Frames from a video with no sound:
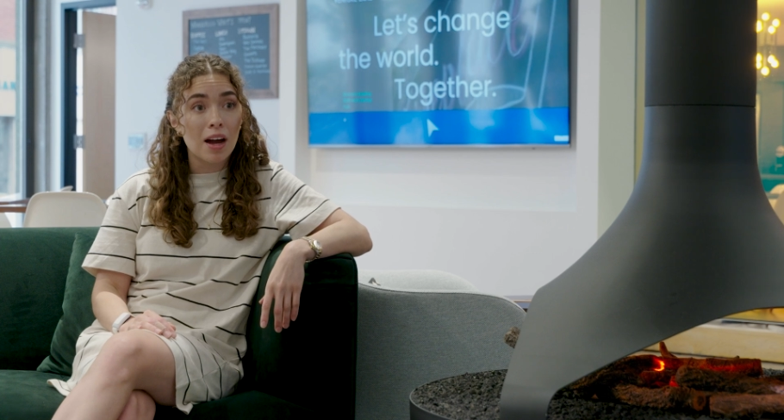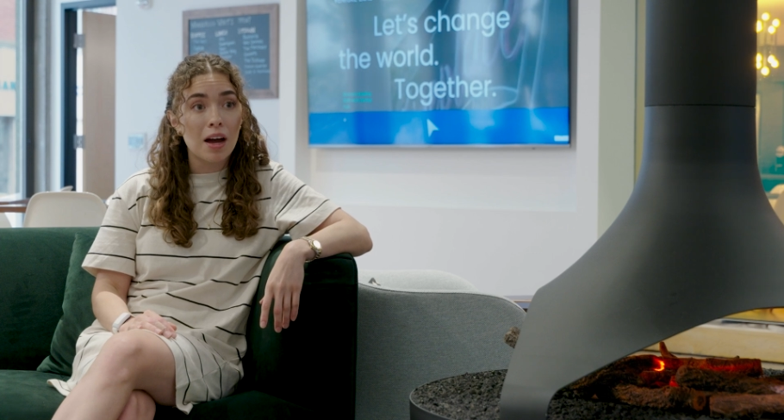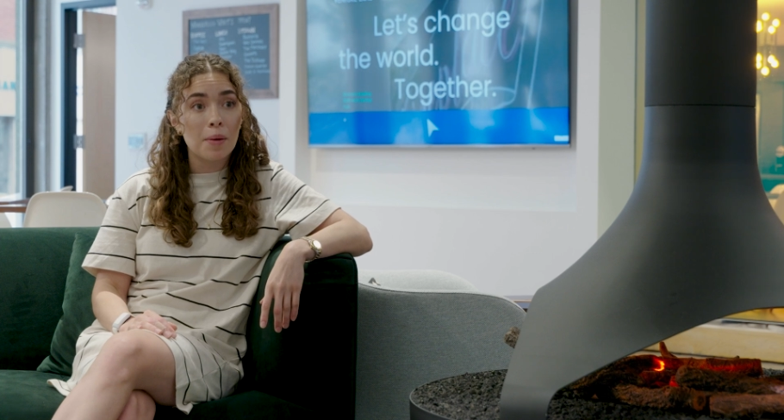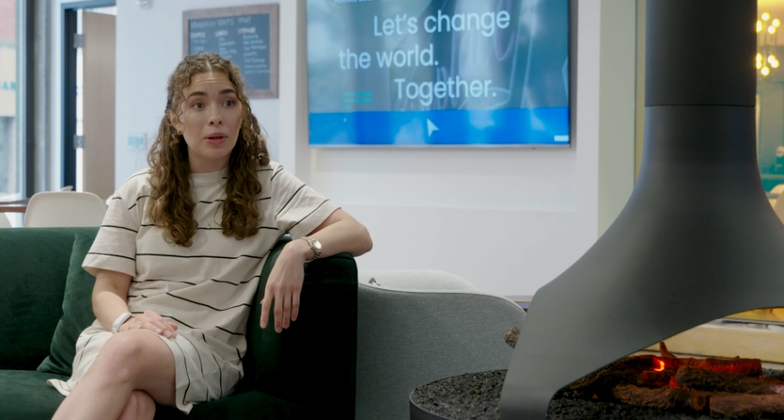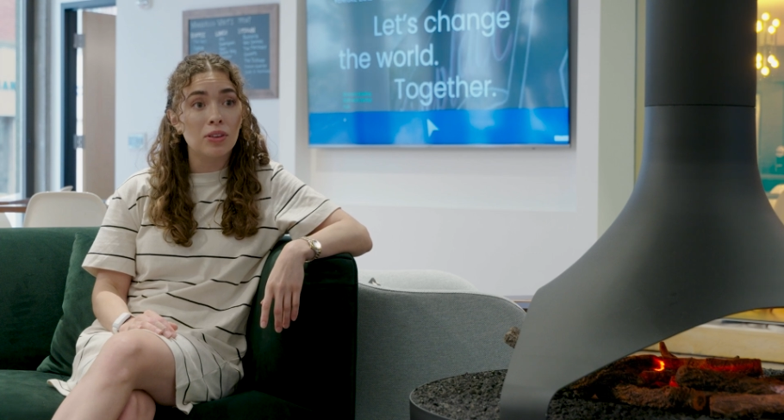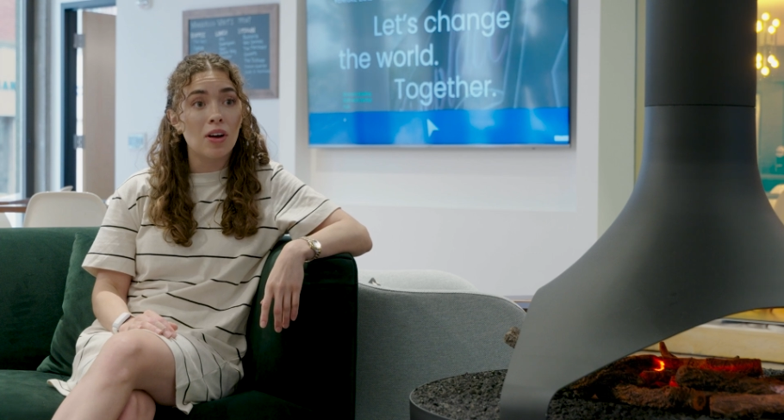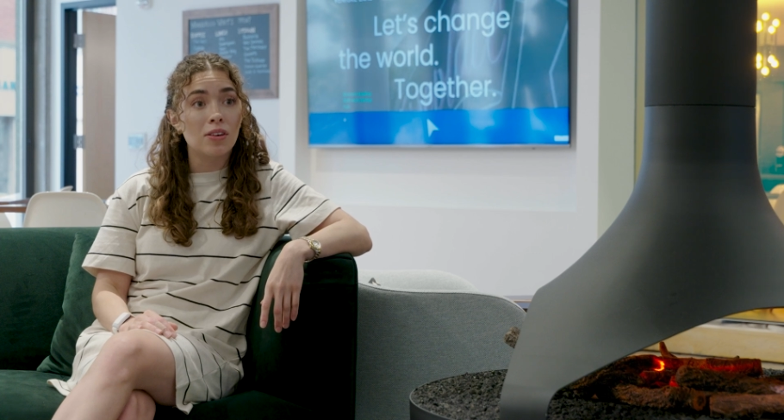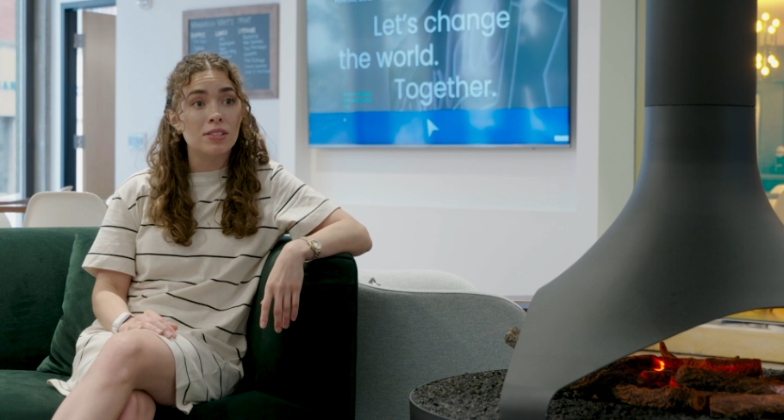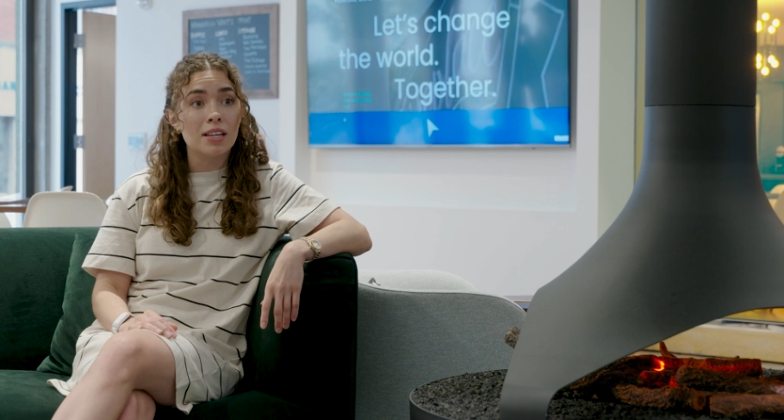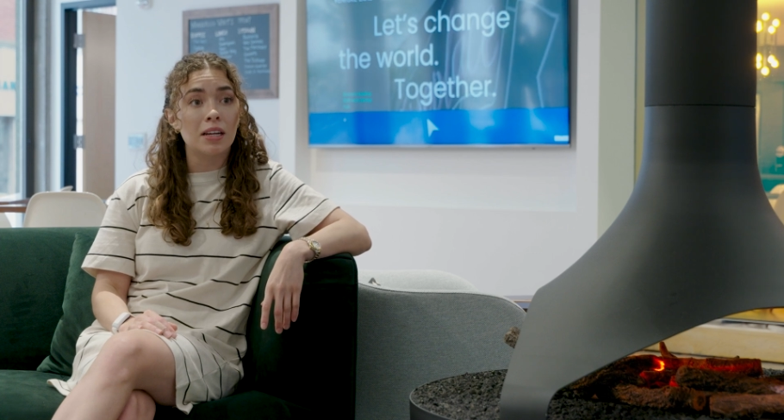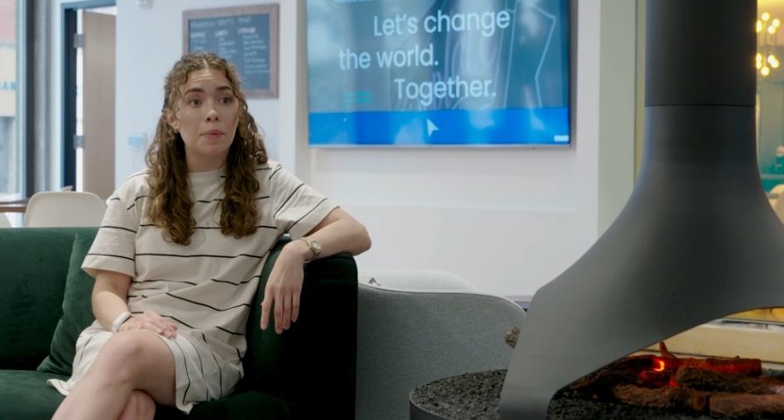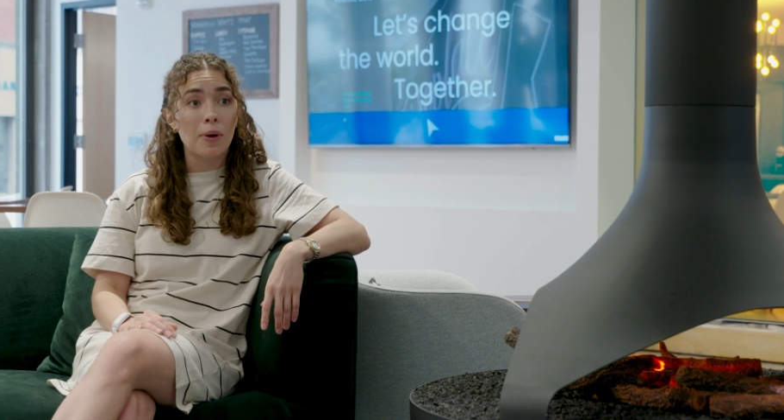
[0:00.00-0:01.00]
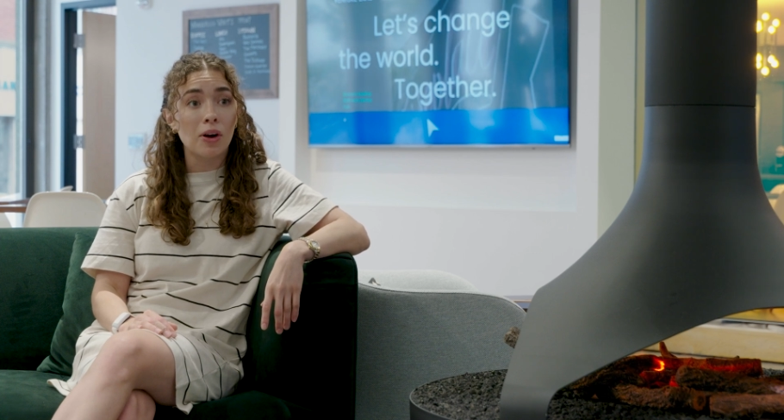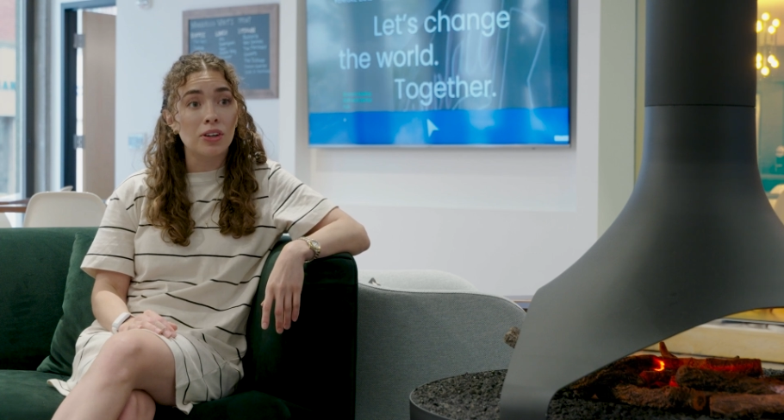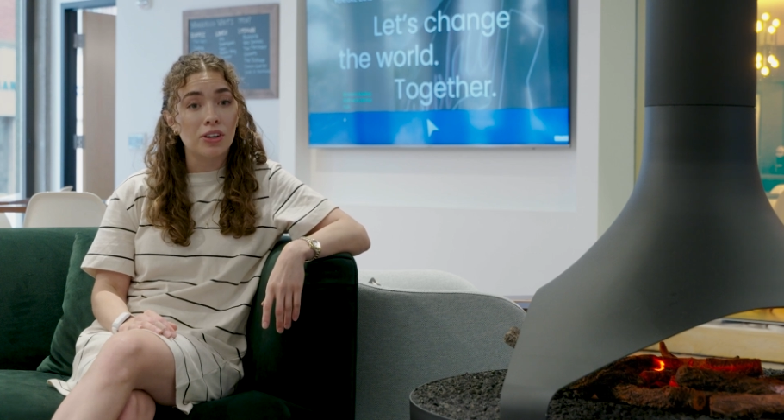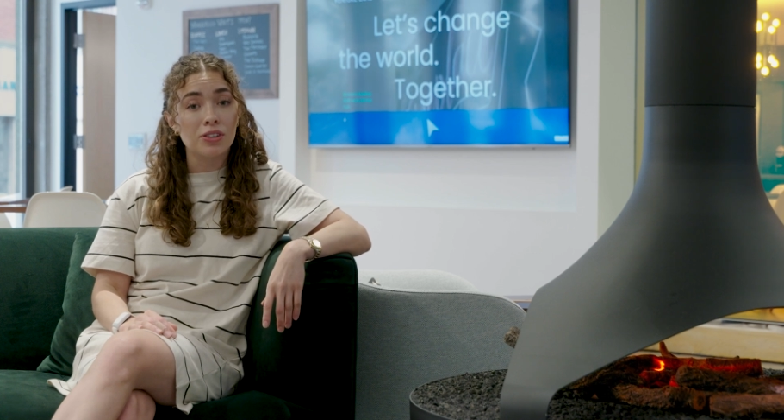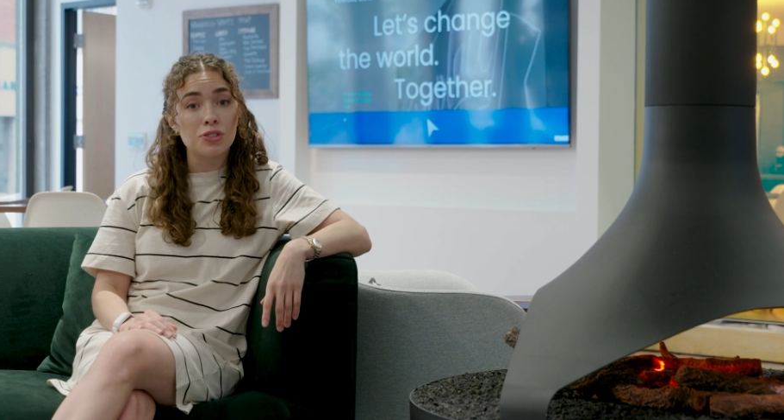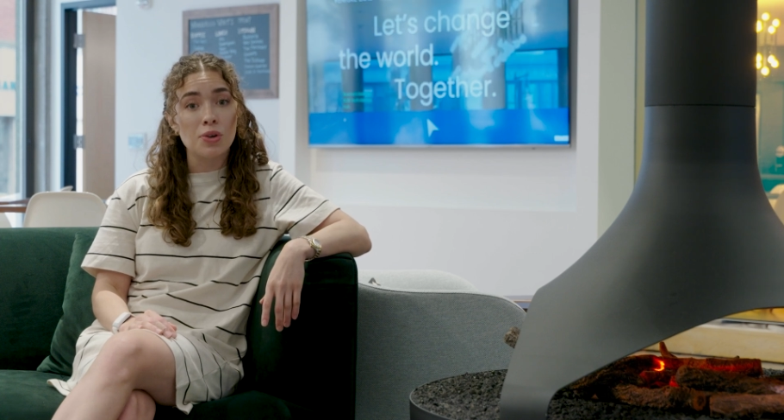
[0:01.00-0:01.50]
alongside a partner,